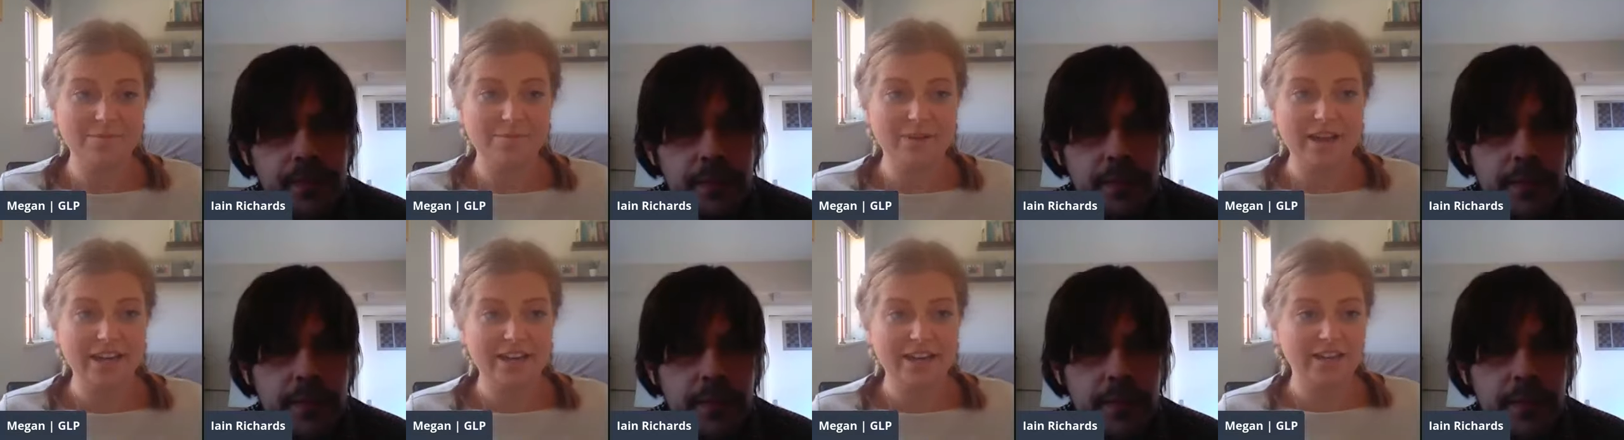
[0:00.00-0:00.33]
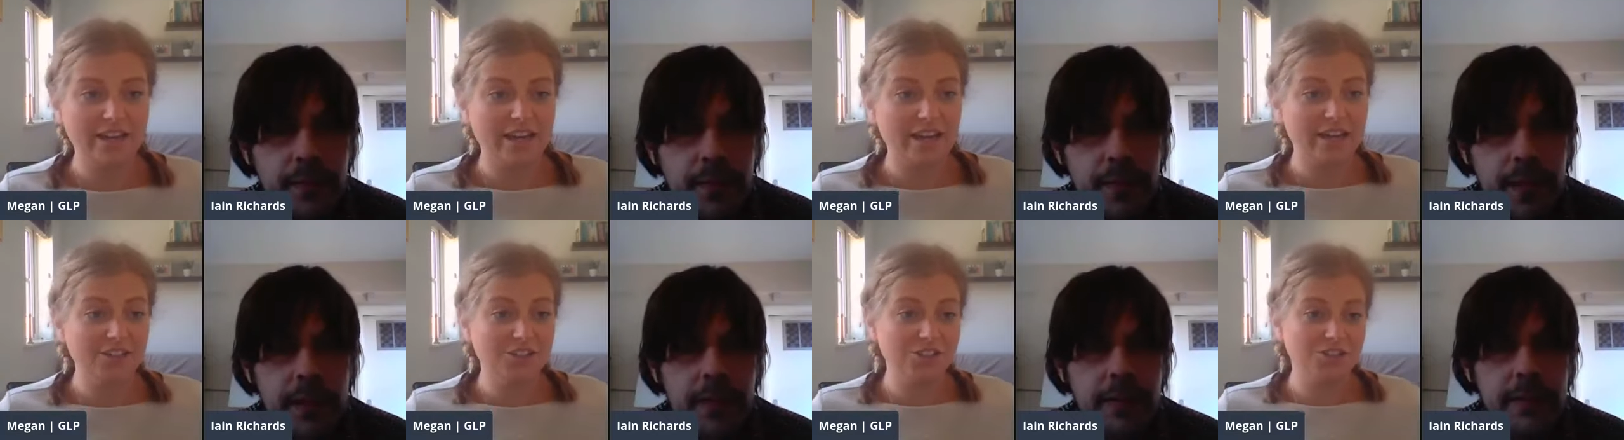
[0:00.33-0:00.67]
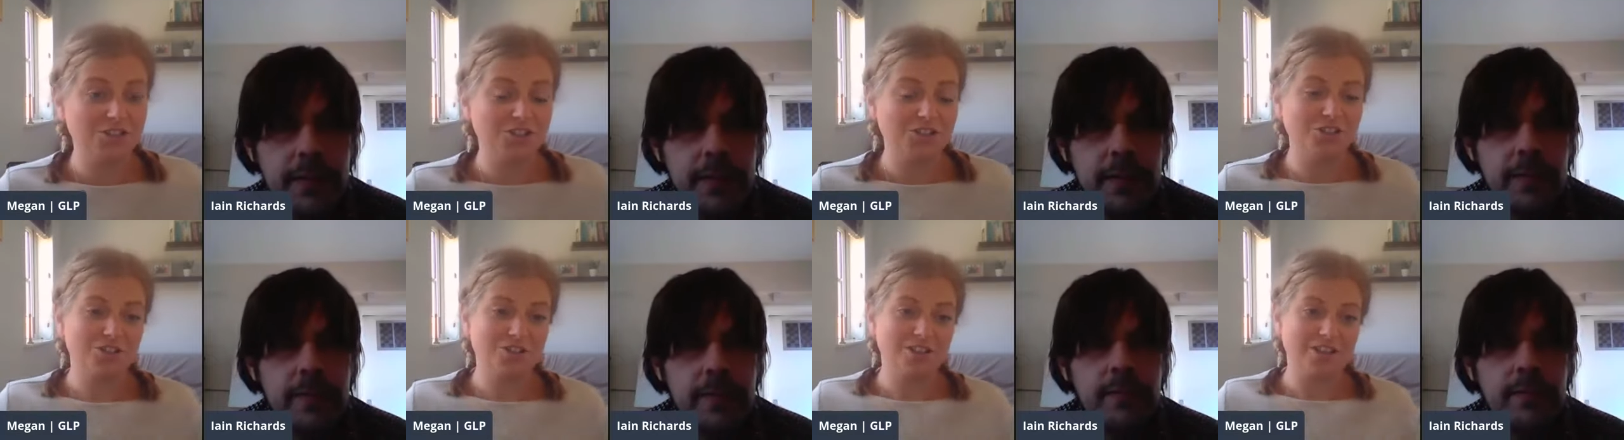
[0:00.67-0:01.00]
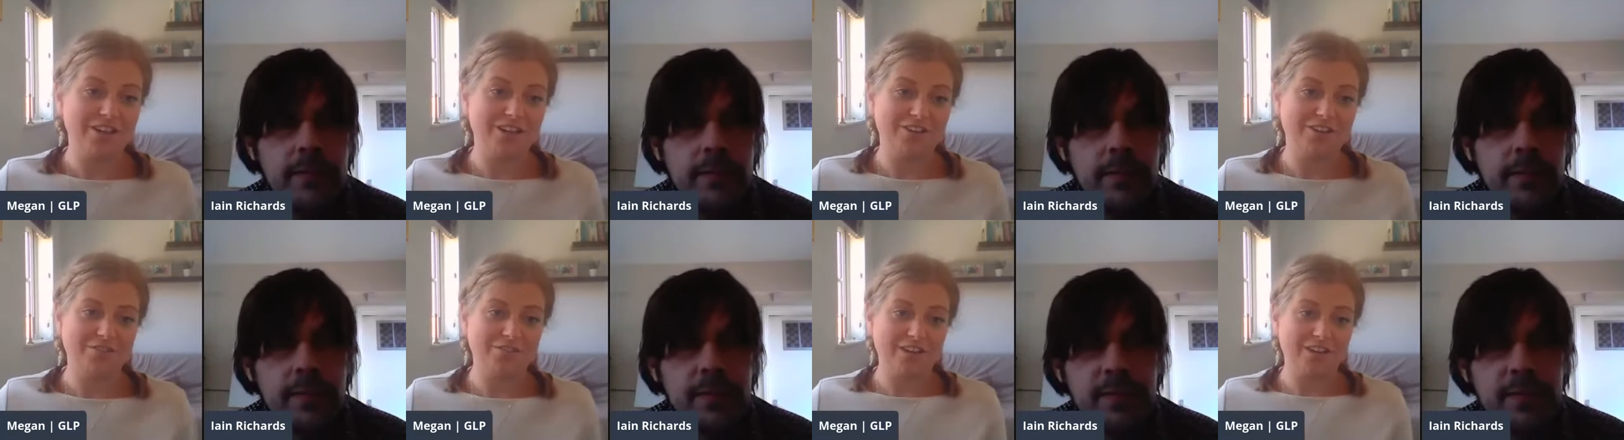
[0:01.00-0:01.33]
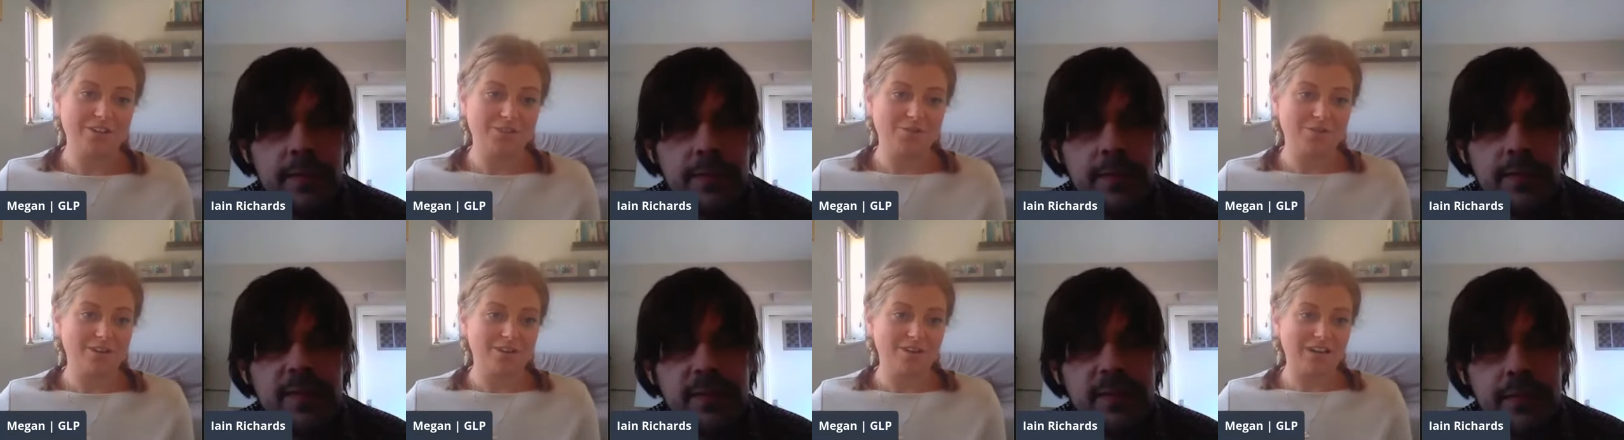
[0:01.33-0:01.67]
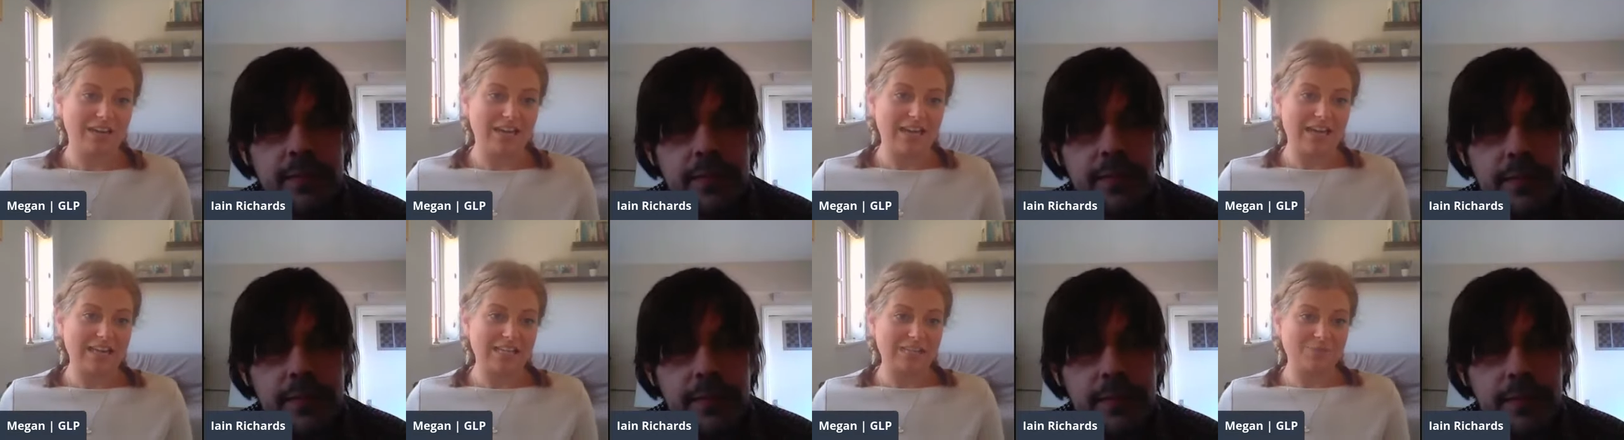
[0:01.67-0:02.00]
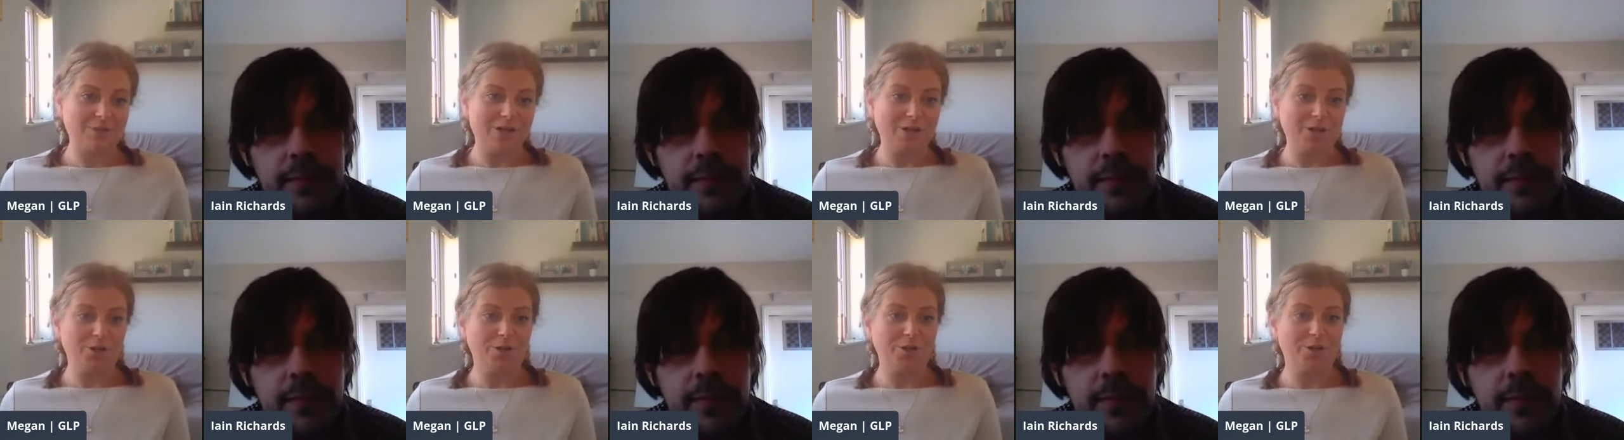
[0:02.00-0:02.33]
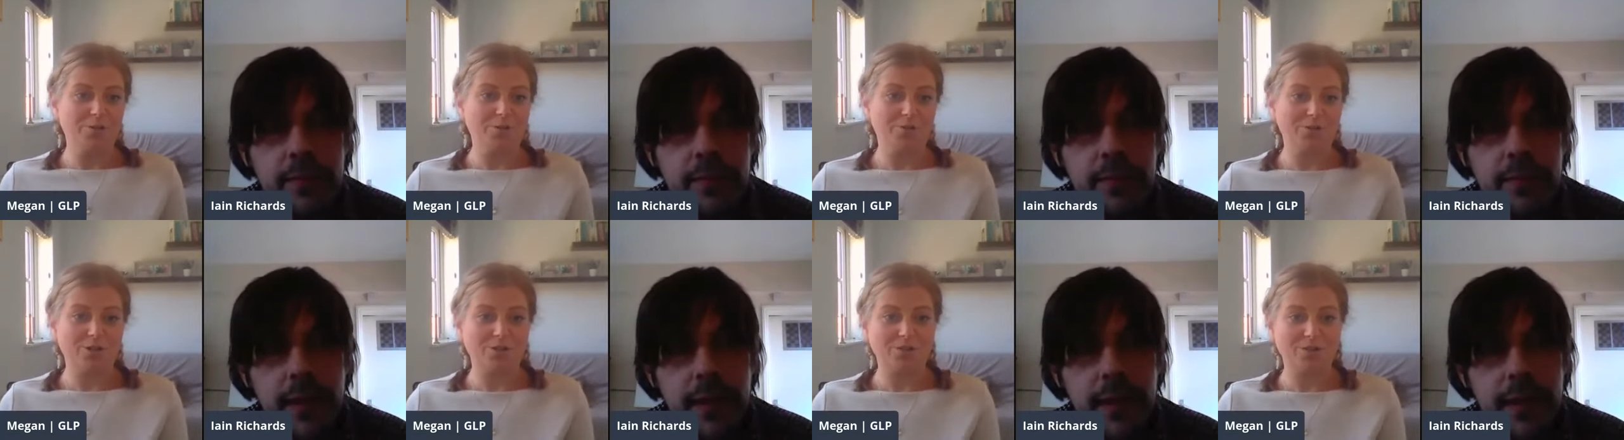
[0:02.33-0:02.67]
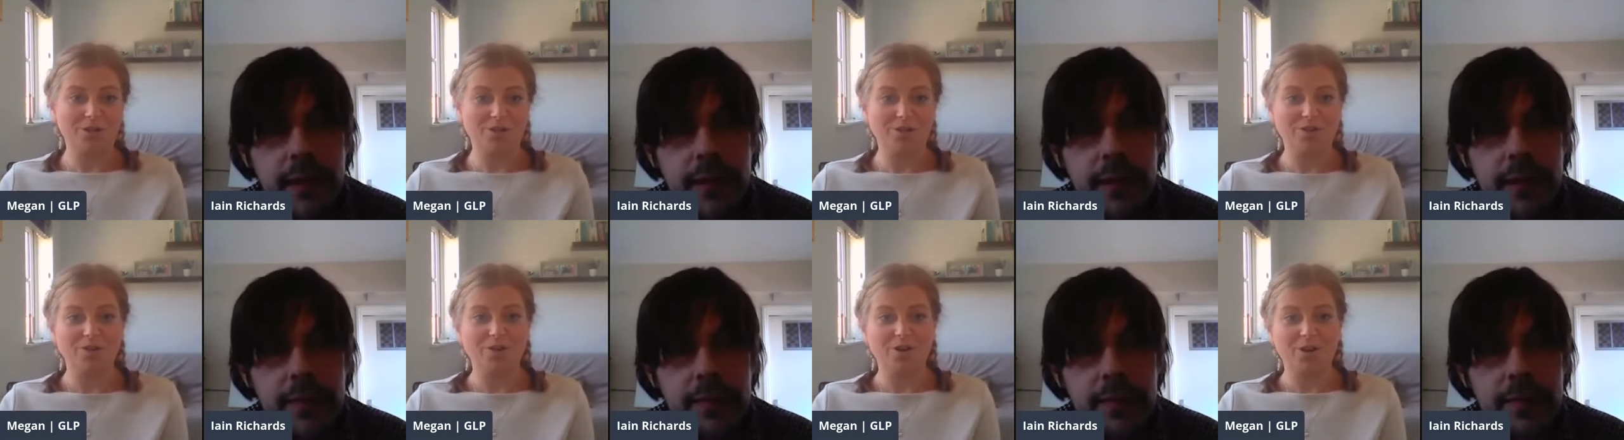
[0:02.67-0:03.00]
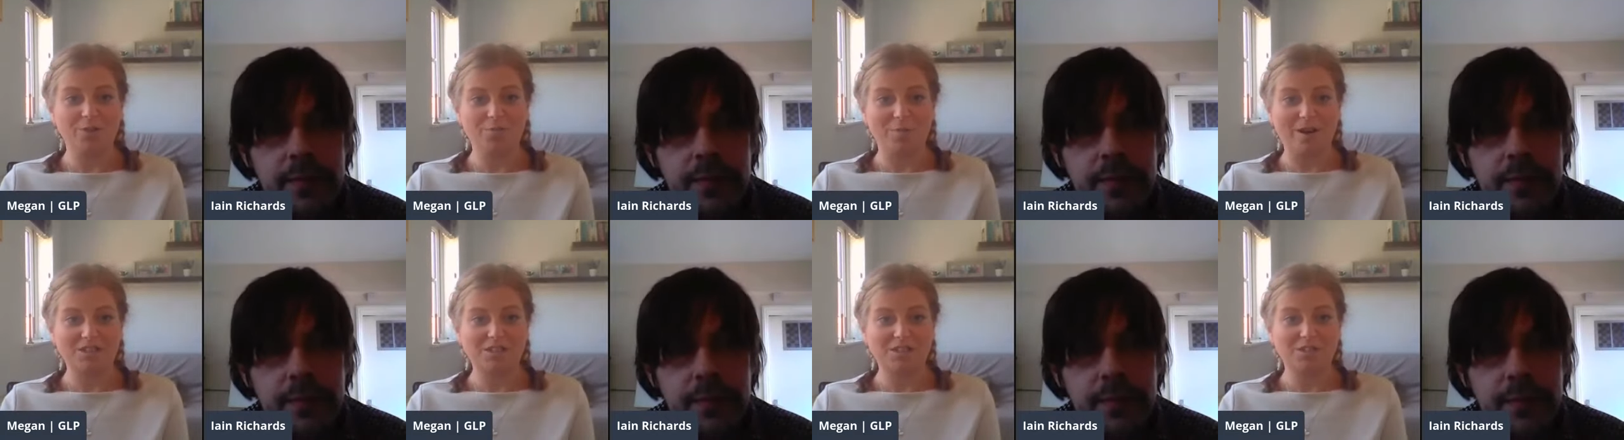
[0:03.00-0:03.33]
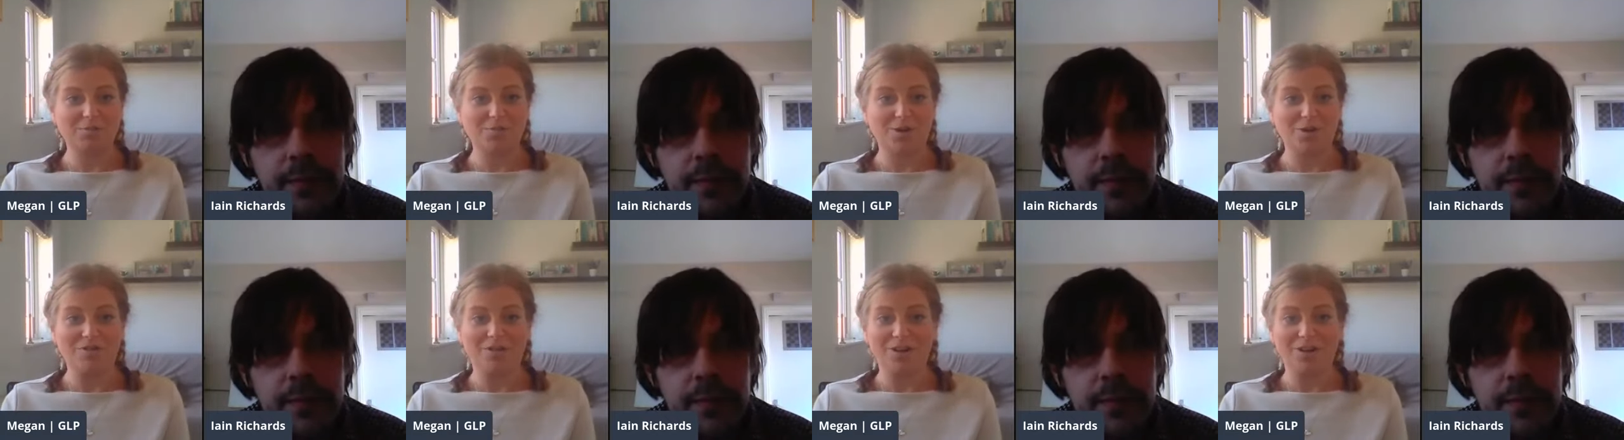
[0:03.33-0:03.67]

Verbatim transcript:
Speaker 1: I think, uh, um, agents took the hit for that as well, like last minute news. Oh, you can go back